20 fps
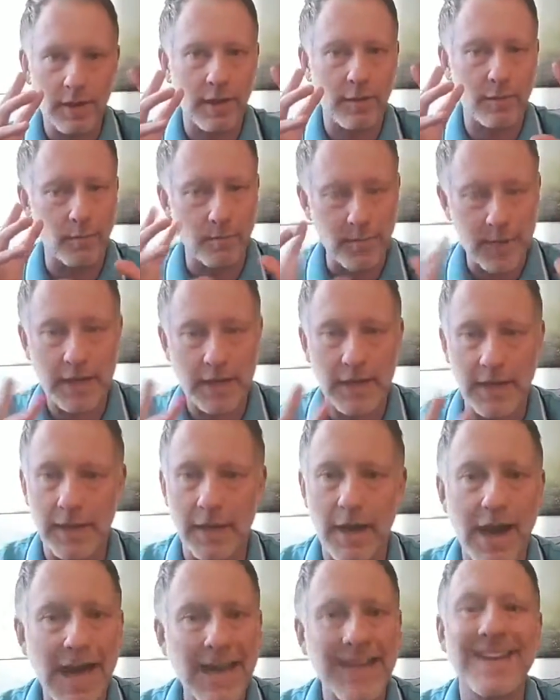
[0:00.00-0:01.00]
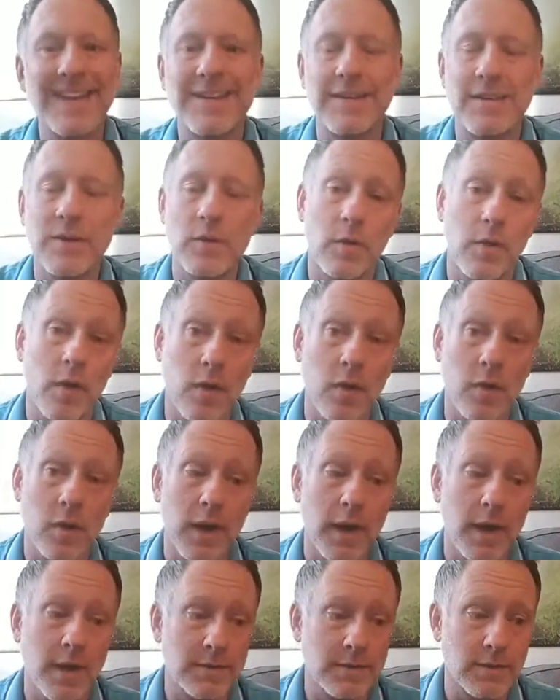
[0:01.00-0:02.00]
meaning I get to deal with all
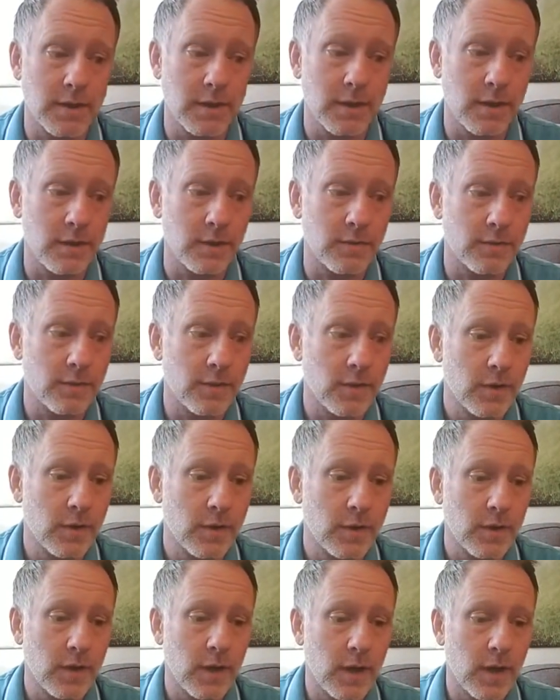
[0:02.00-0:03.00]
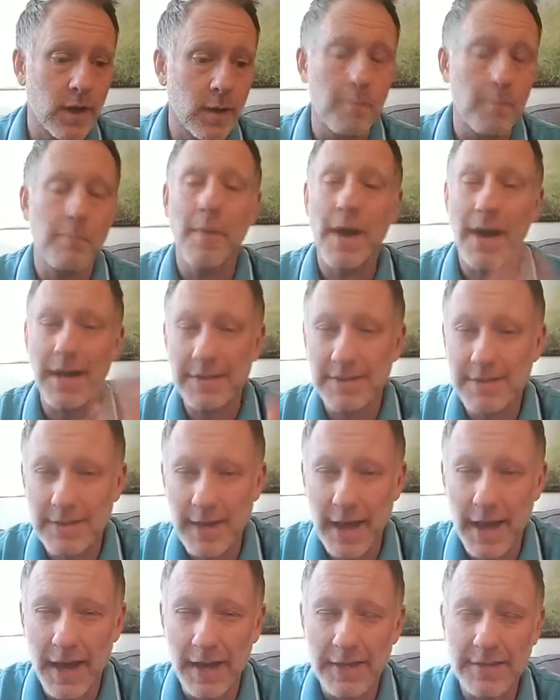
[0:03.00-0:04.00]
kinds of
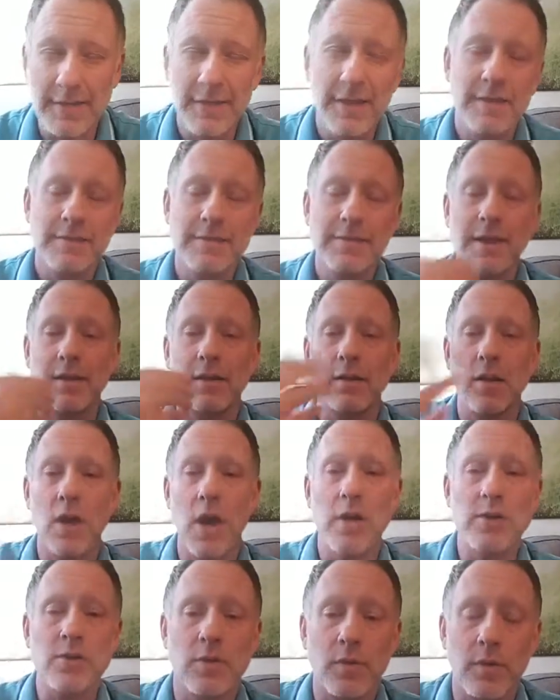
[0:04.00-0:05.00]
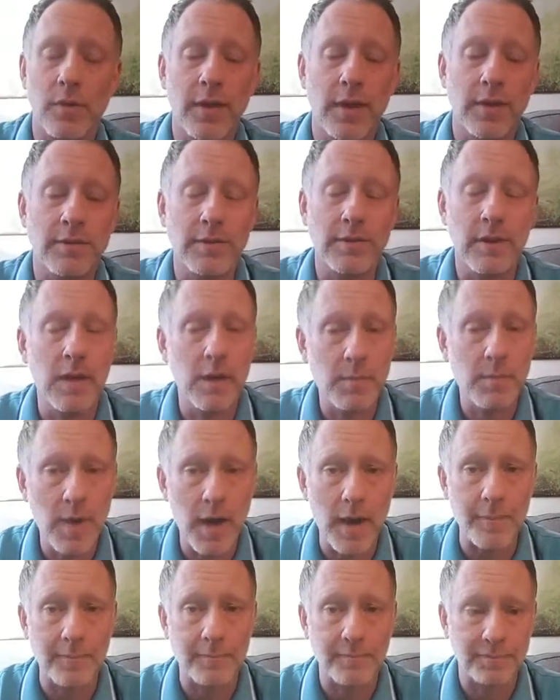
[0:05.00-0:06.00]
mindset, psychological things that come
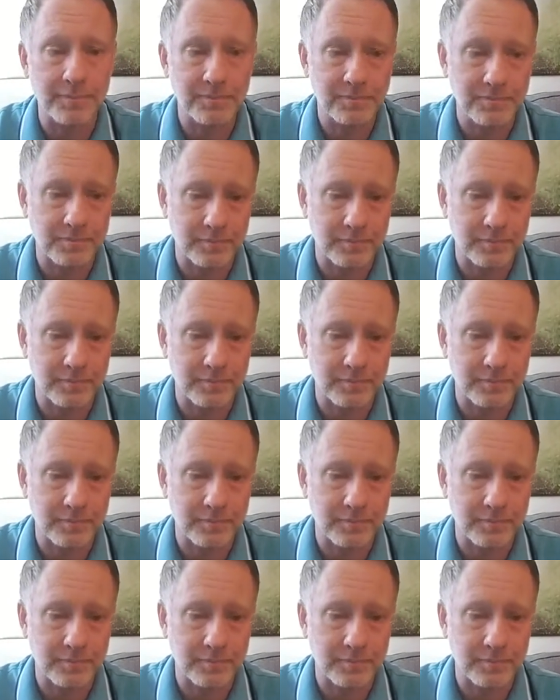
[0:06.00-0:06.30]
up.